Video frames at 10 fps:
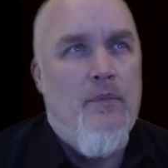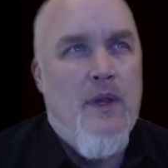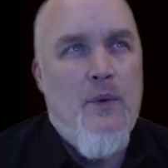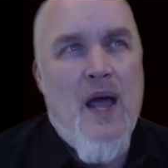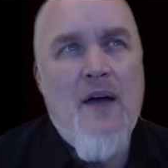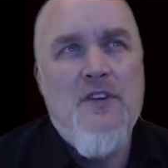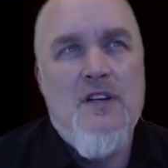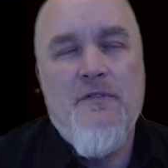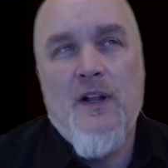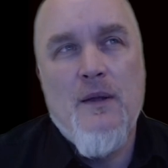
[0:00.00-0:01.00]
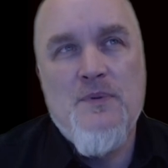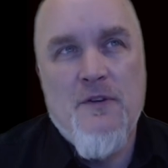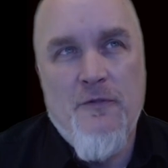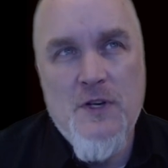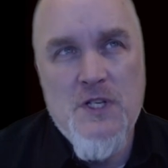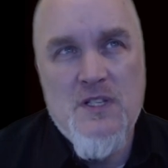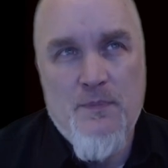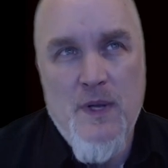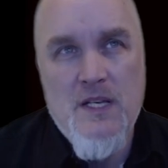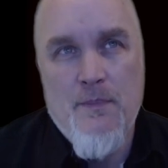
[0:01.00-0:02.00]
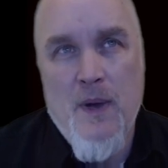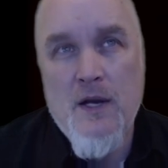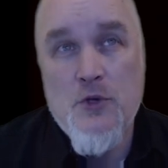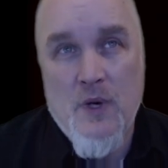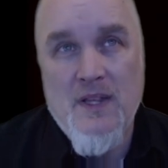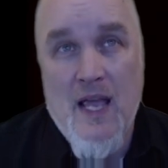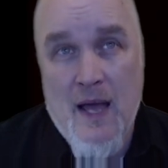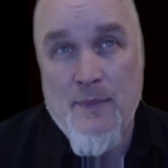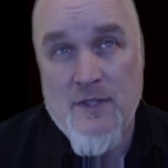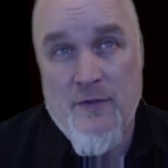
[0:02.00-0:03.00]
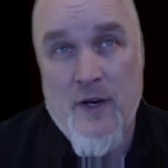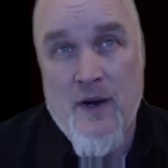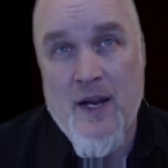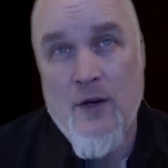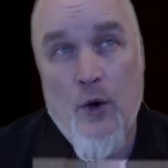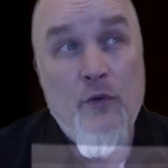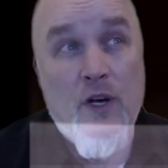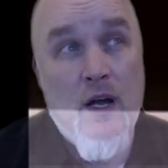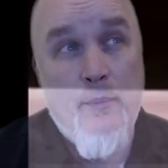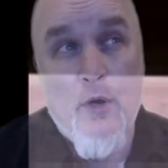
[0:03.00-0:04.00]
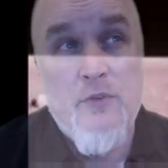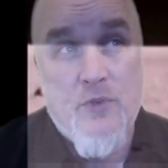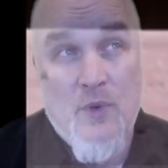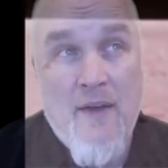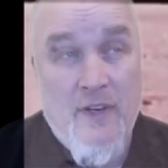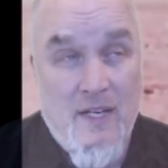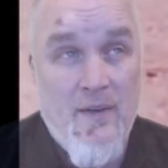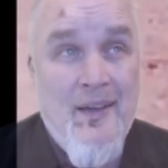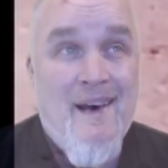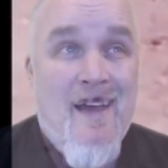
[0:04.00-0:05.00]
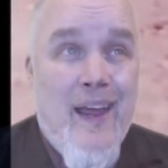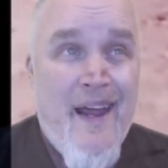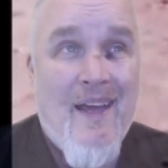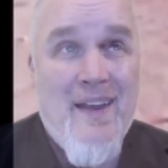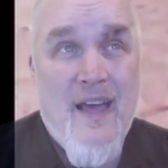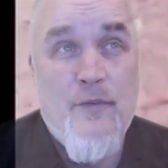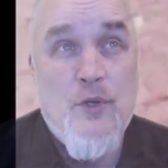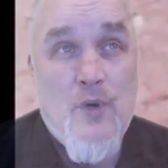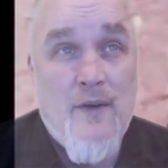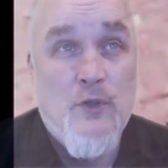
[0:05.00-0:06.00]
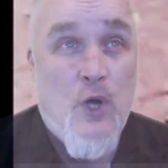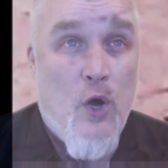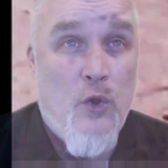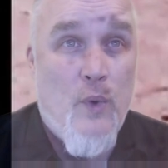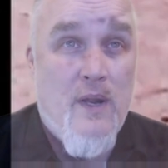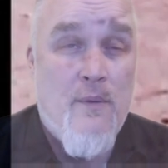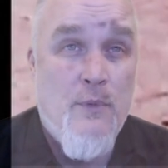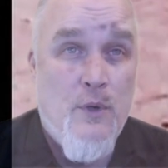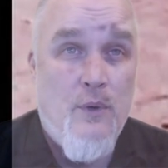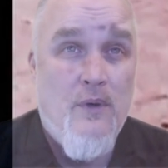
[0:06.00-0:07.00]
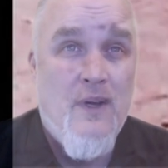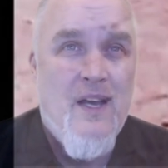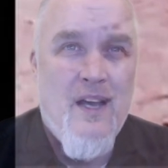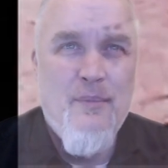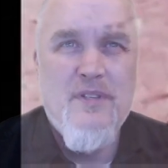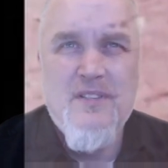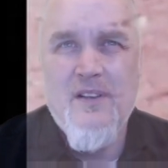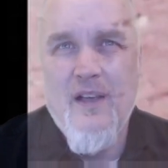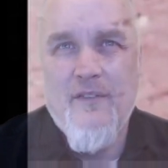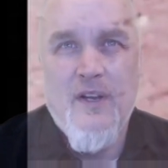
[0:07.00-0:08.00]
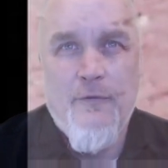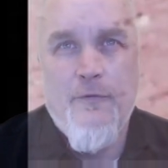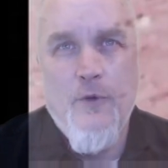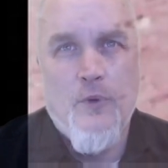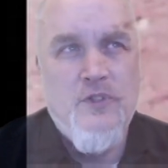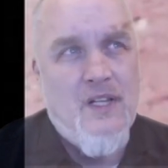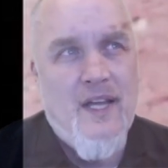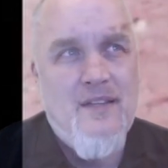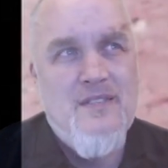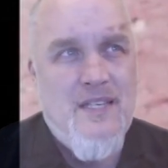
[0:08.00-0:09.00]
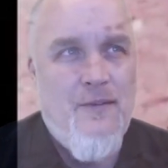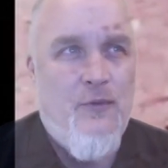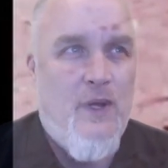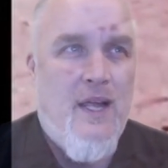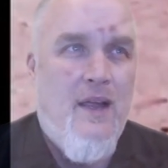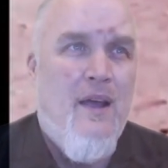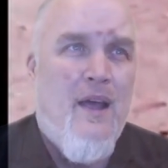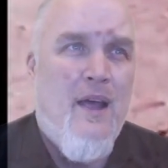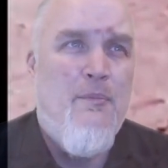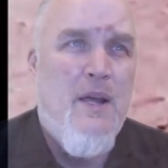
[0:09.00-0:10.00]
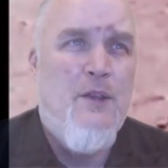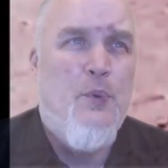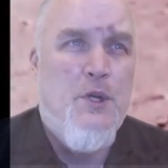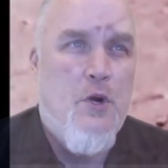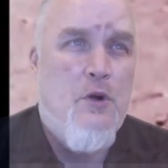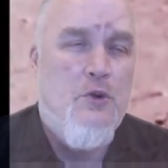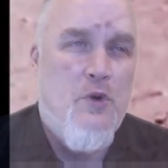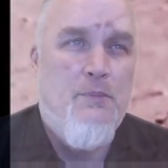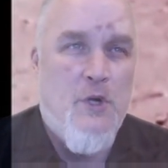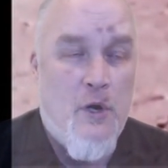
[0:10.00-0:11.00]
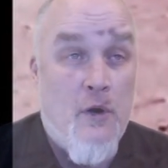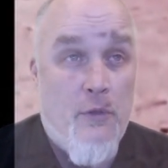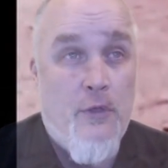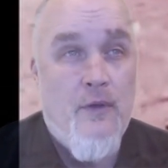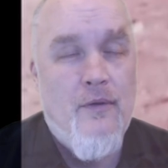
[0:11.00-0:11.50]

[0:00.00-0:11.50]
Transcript: It would have to develop sufficient speed to penetrate the atmosphere and overcome Earth's gravity. And having traveled all the way to the moon, it must still have enough fuel to land safely and make the return trip to Earth.